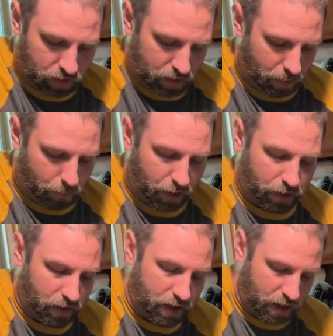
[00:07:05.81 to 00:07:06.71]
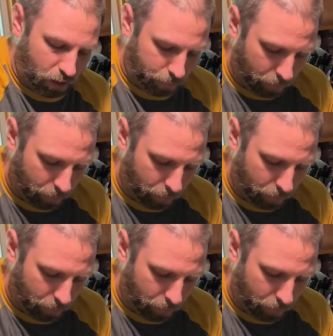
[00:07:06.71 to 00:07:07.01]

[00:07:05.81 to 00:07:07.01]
That butter didn't help